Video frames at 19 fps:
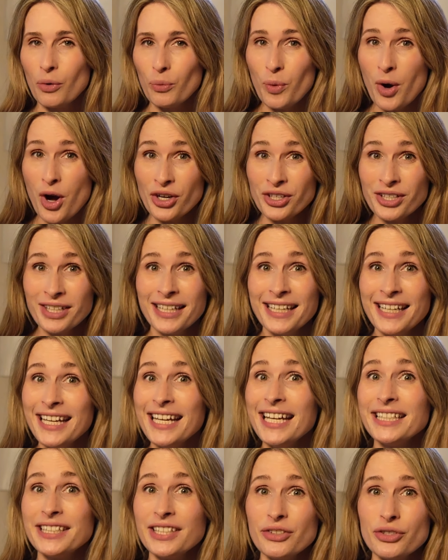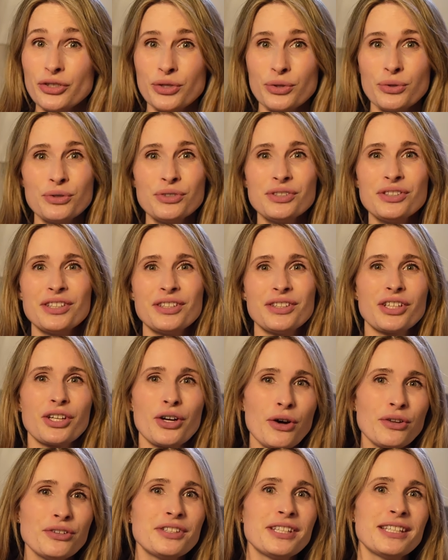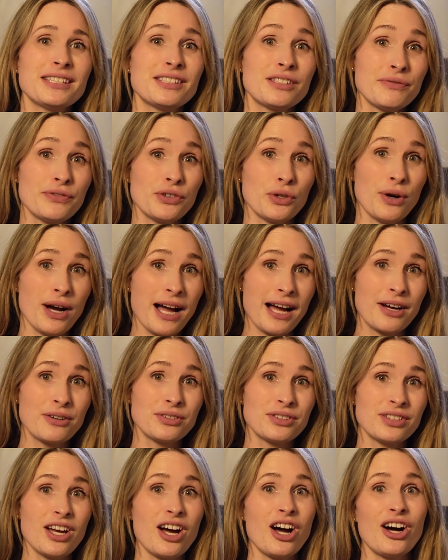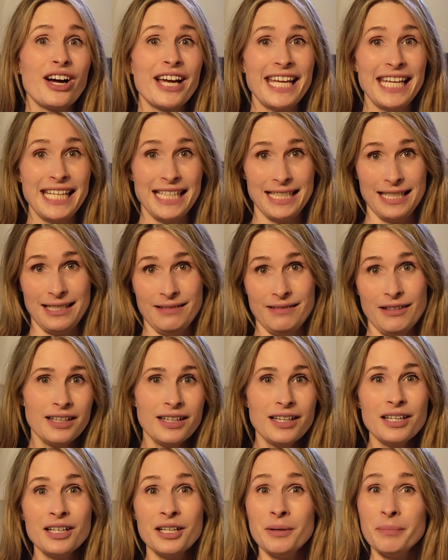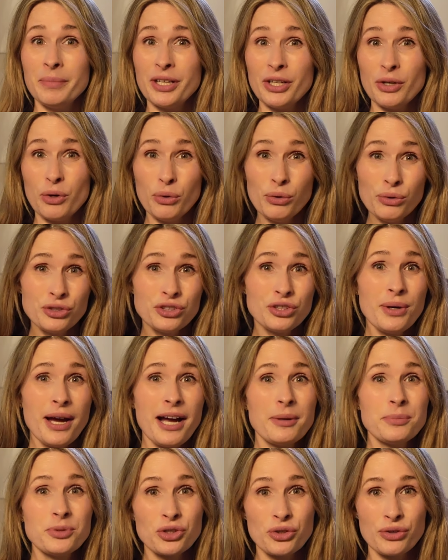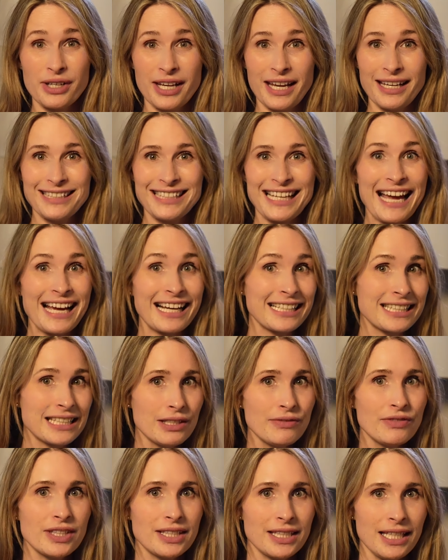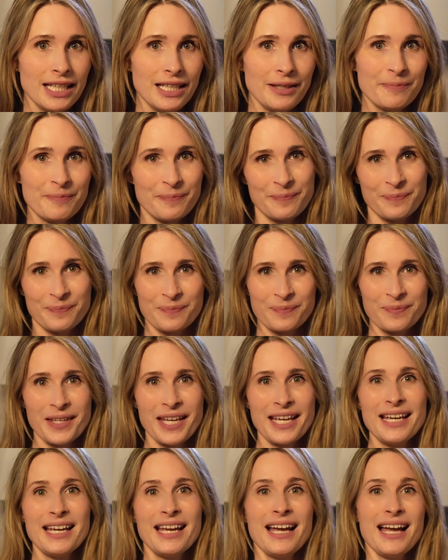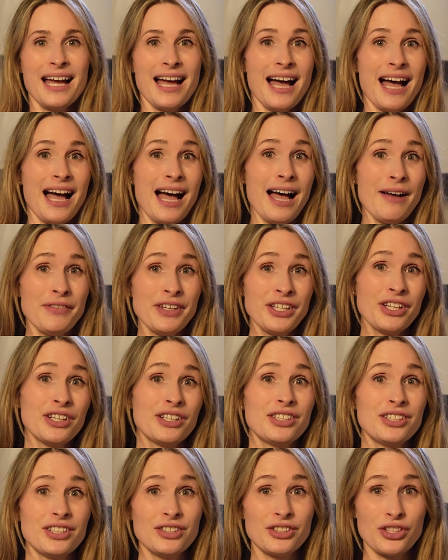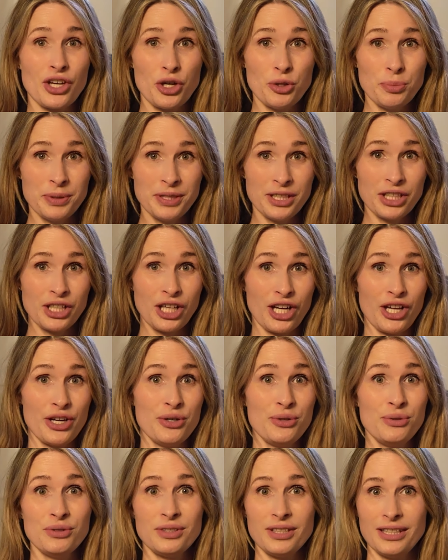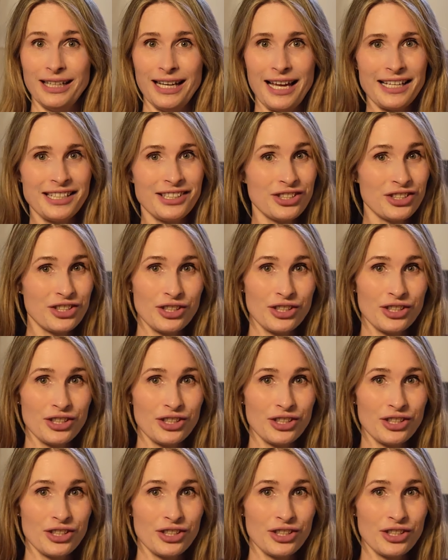One, it ensures that the contents of your house are hidden, but it also helps create activity. Having curtains open and close and lights